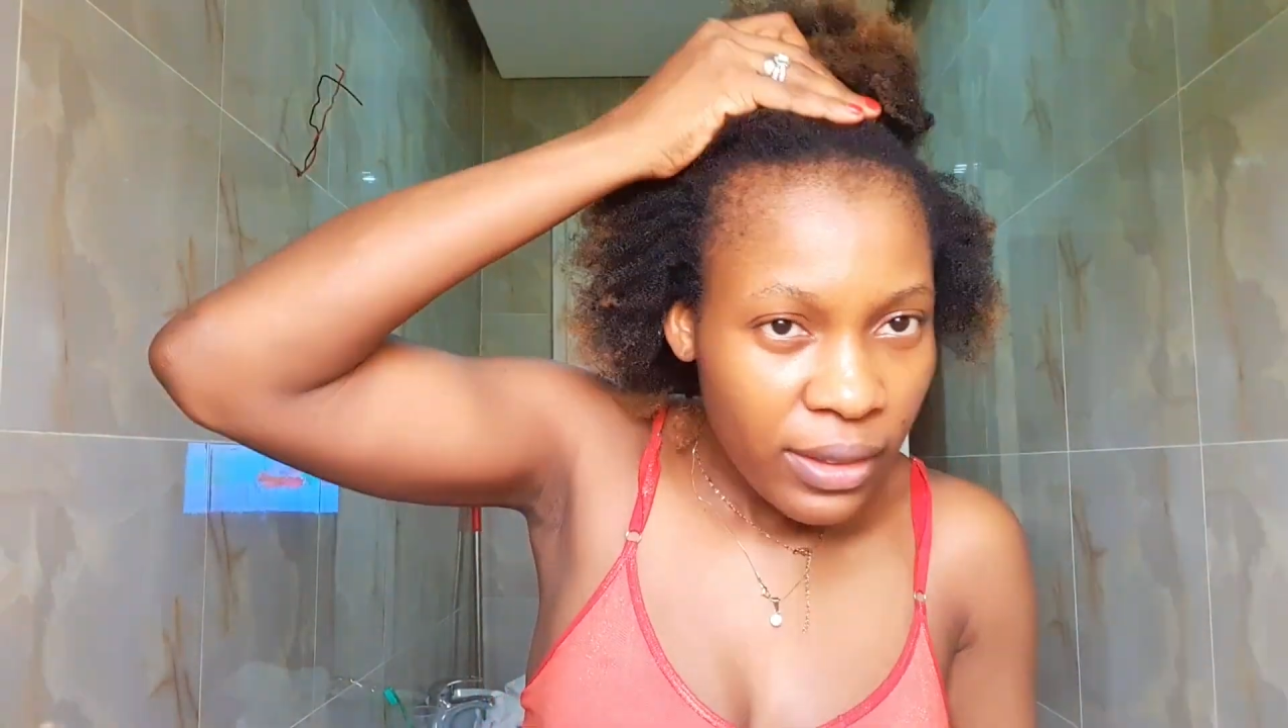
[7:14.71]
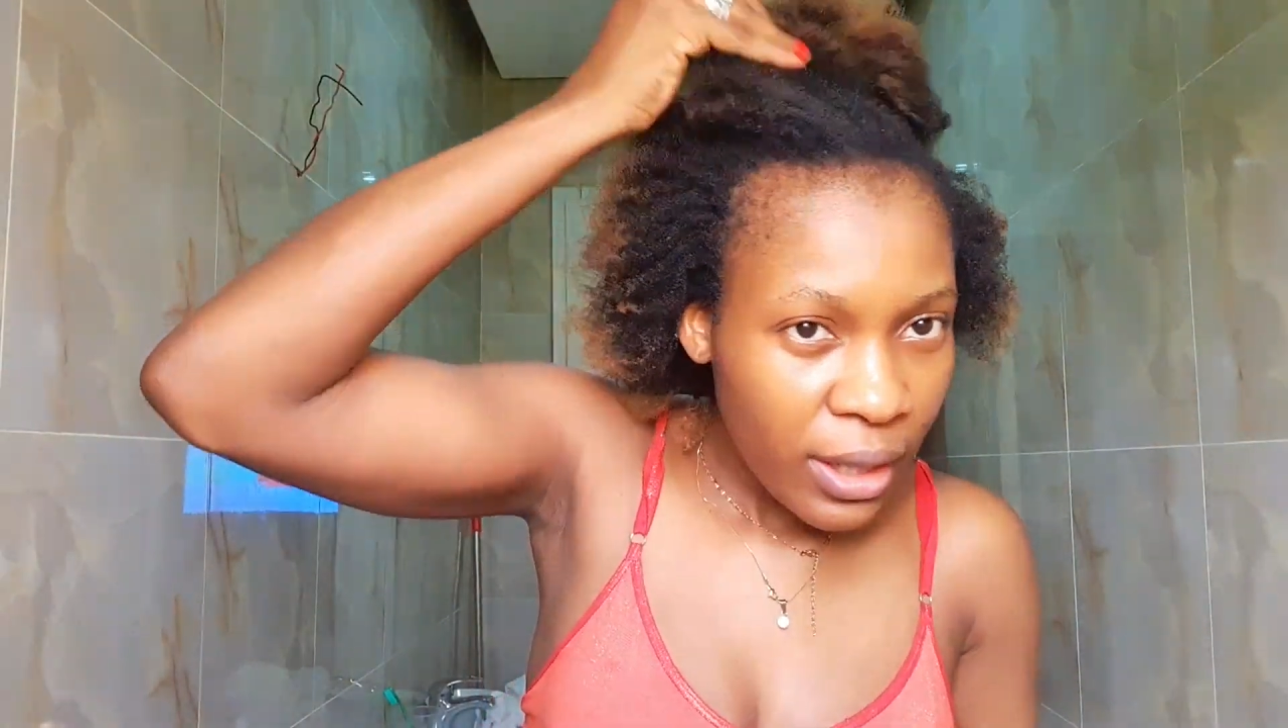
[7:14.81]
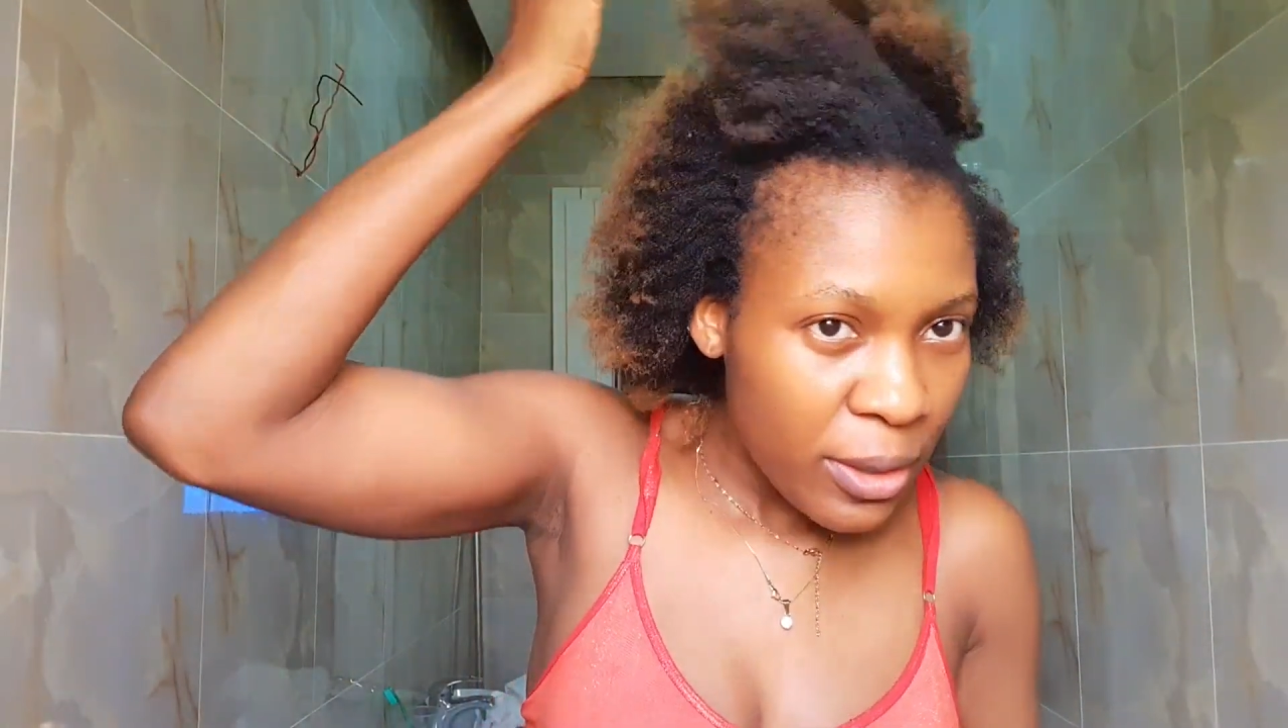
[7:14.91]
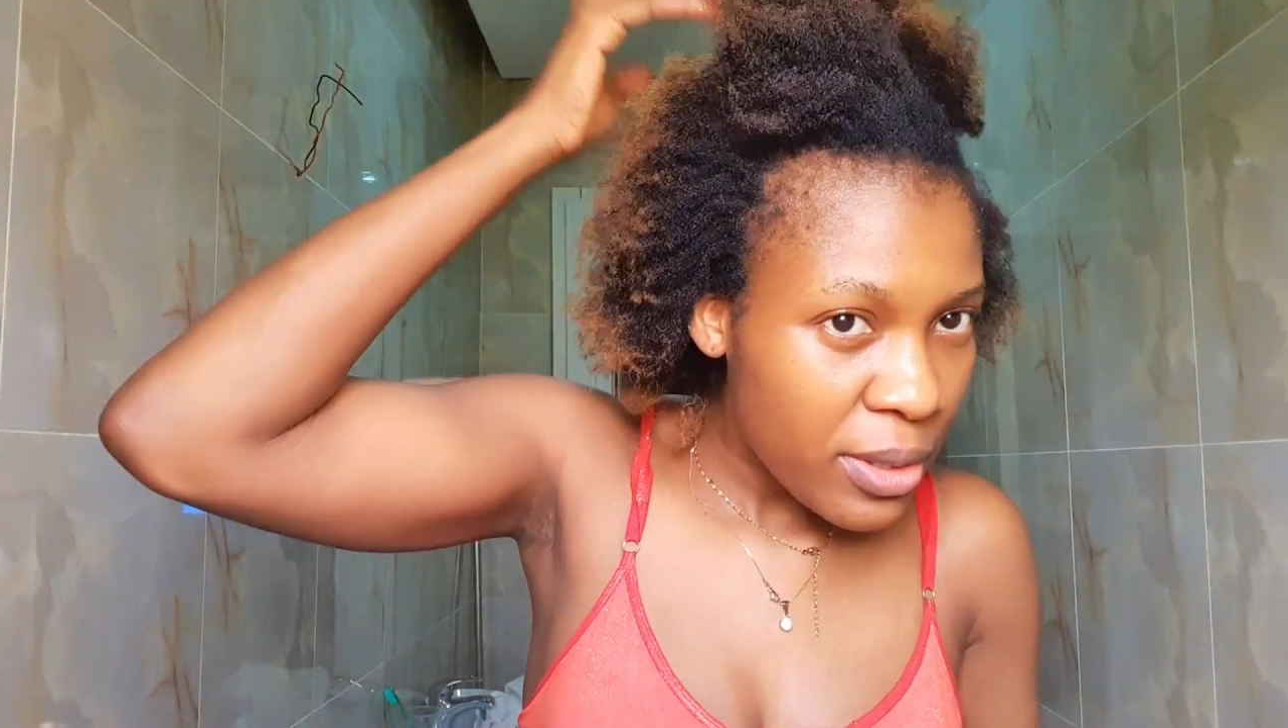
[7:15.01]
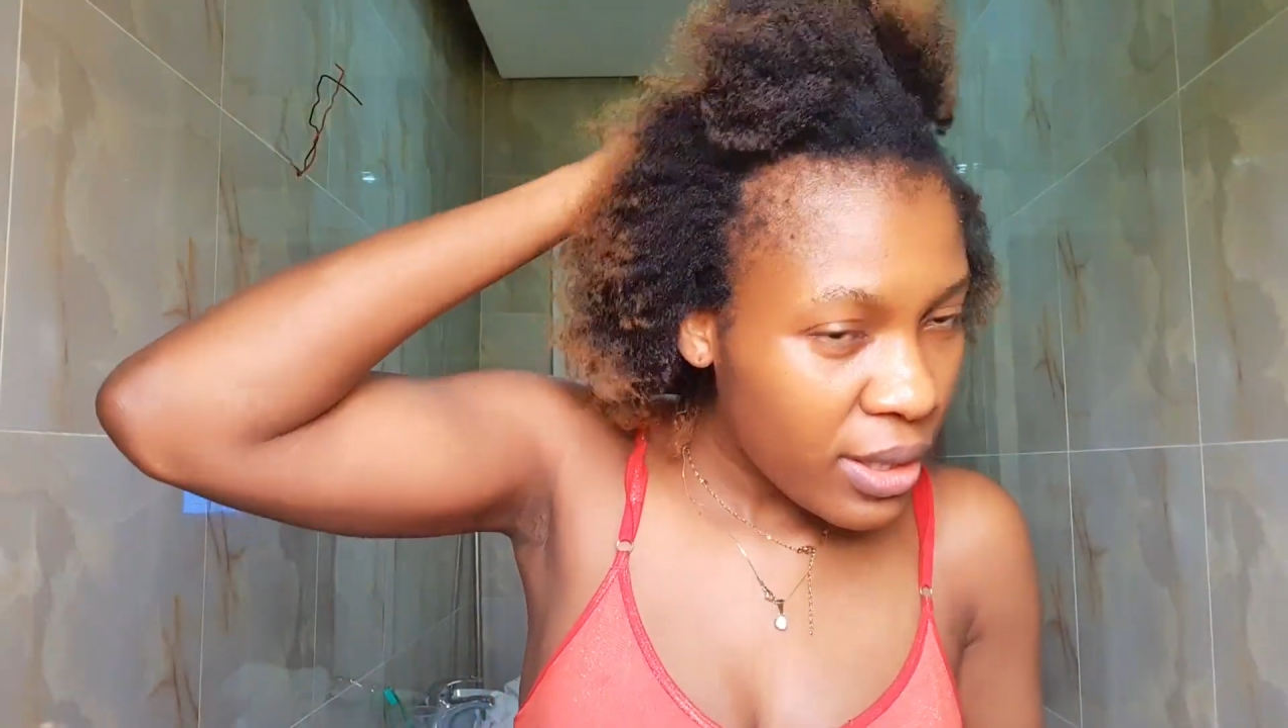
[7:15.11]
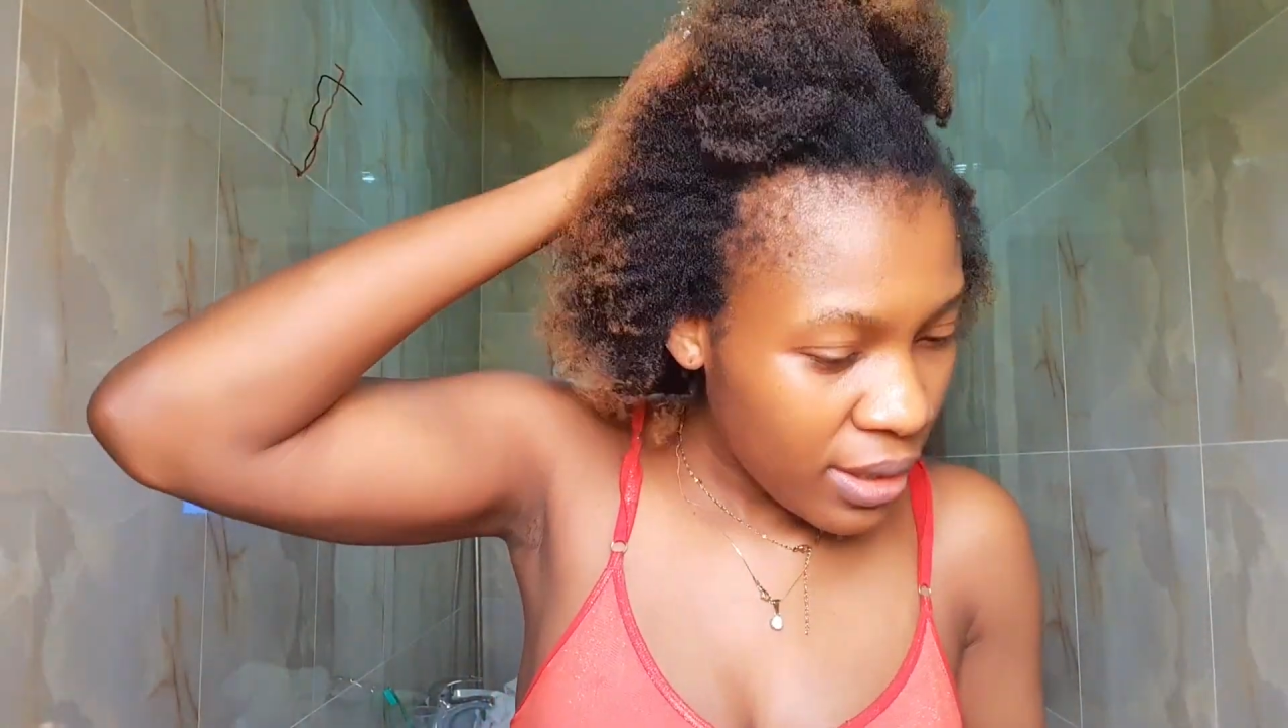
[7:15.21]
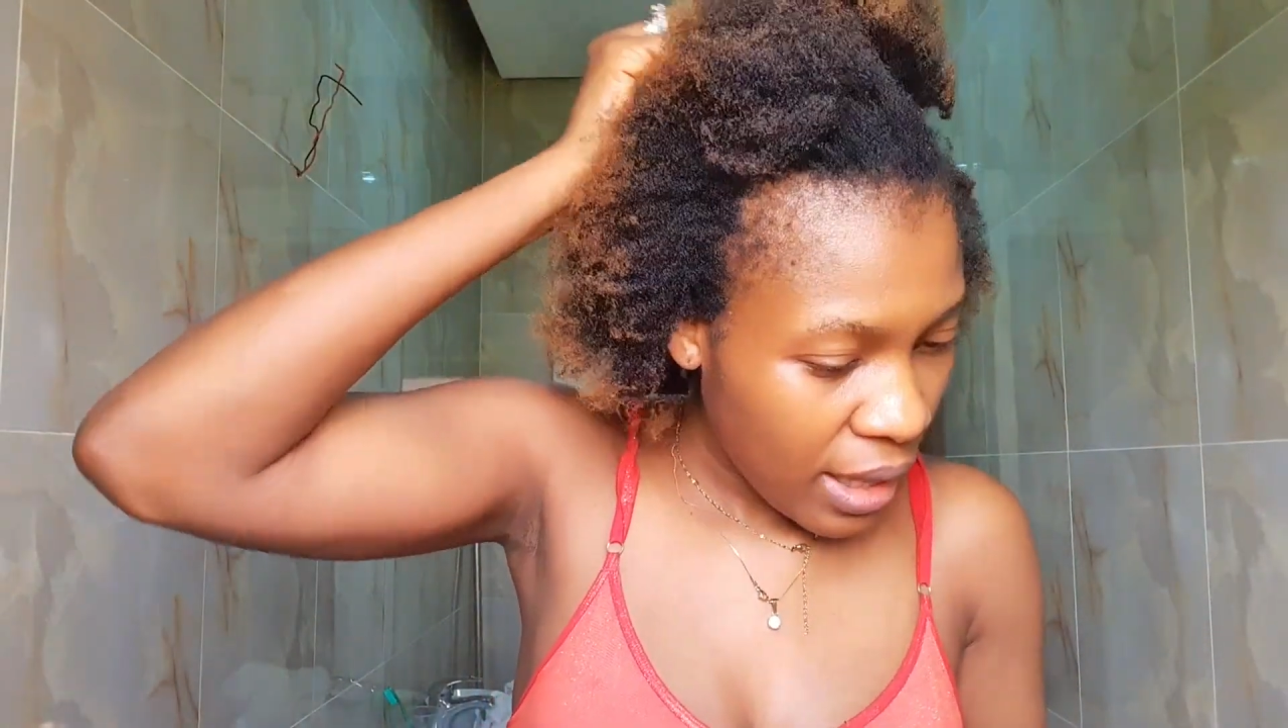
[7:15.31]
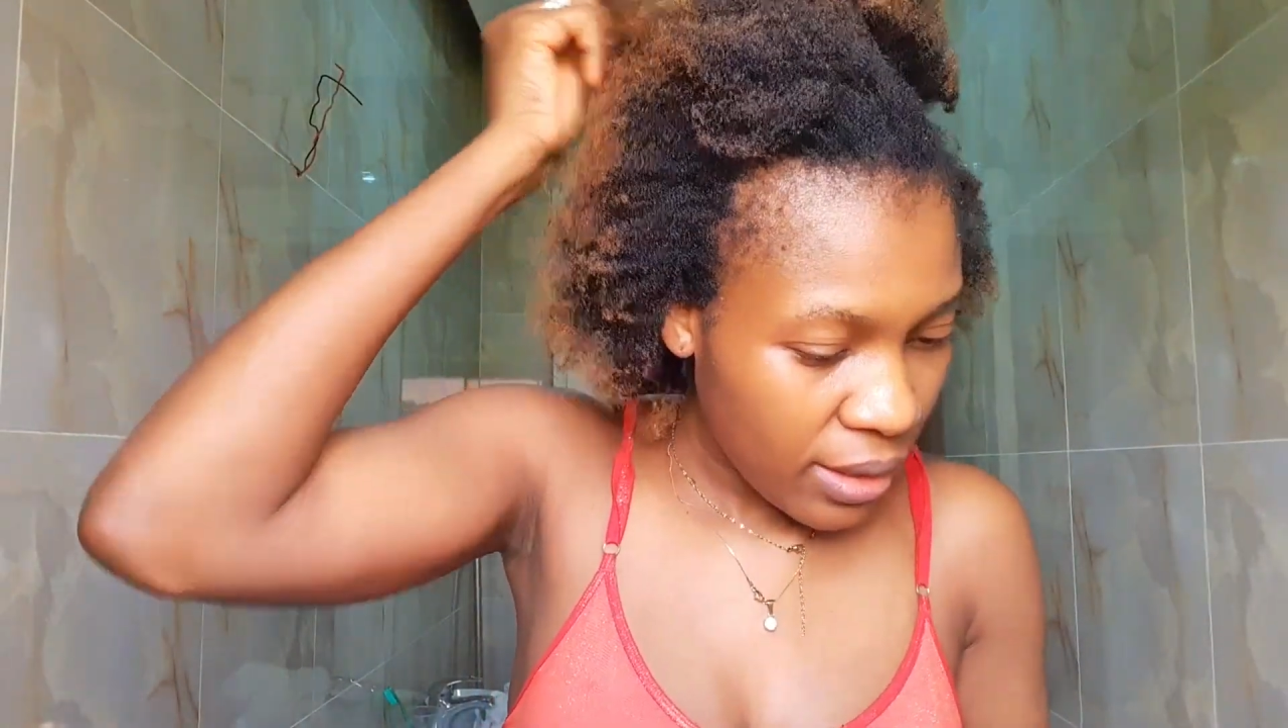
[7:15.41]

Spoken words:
so